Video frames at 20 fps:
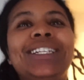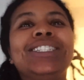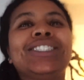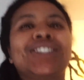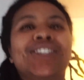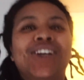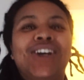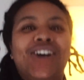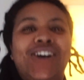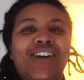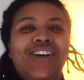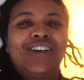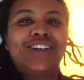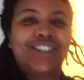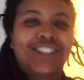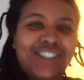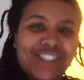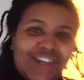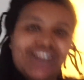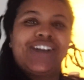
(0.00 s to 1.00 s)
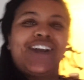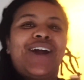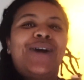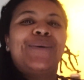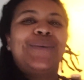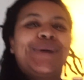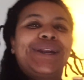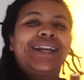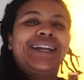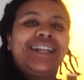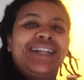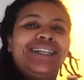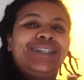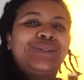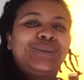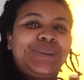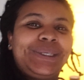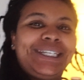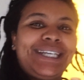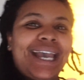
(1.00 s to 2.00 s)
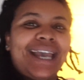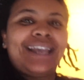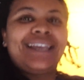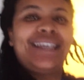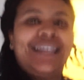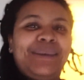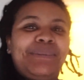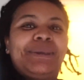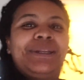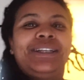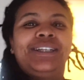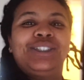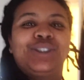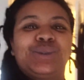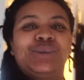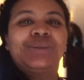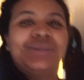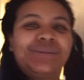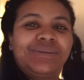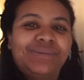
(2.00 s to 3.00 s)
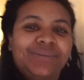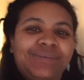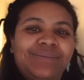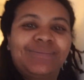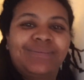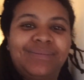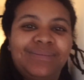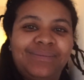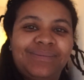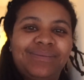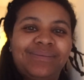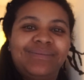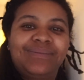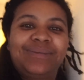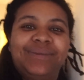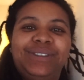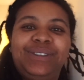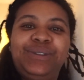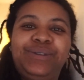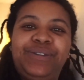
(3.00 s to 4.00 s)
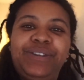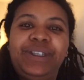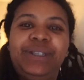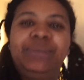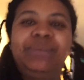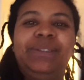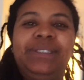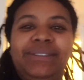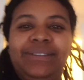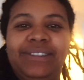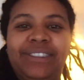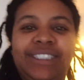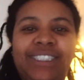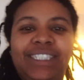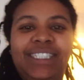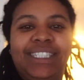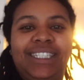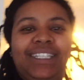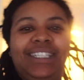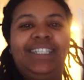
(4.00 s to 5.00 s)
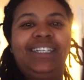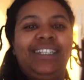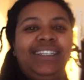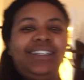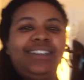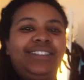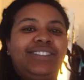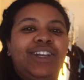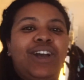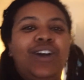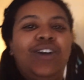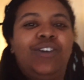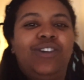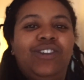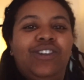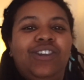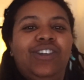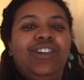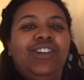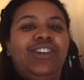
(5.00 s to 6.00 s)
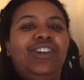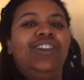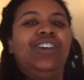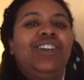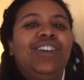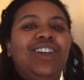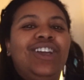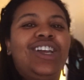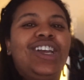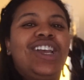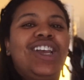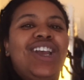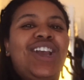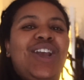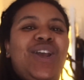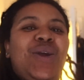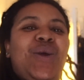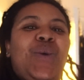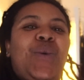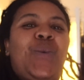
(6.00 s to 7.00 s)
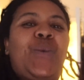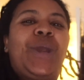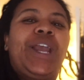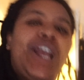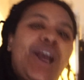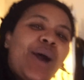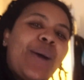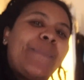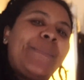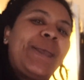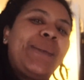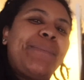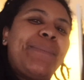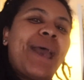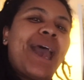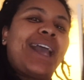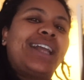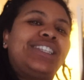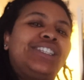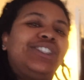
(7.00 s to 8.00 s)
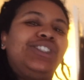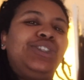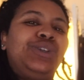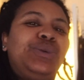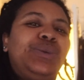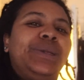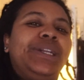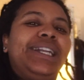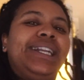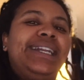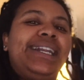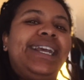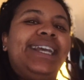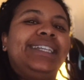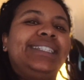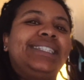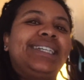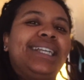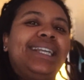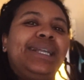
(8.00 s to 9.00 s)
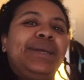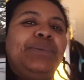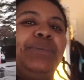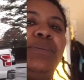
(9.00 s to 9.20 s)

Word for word: just gonna show y'all what it is. We gatekeeping this one. You feel me? So, we gonna be back to you with the next clip.